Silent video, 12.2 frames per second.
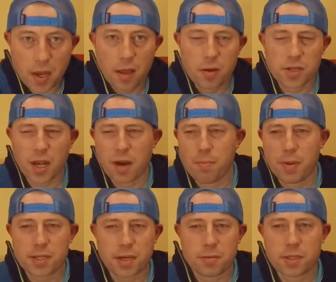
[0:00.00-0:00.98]
There's a lot of
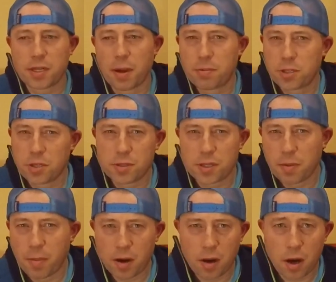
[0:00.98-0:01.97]
misconceptions in the
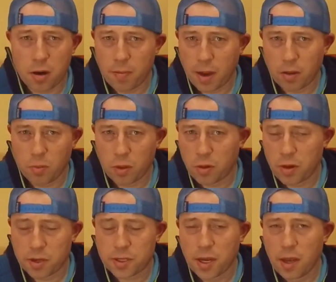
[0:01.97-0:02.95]
100-mile
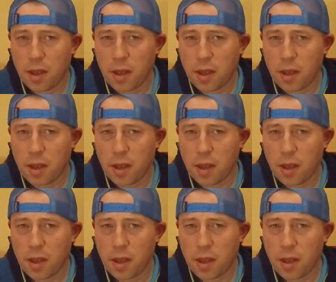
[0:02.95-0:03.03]
wilderness.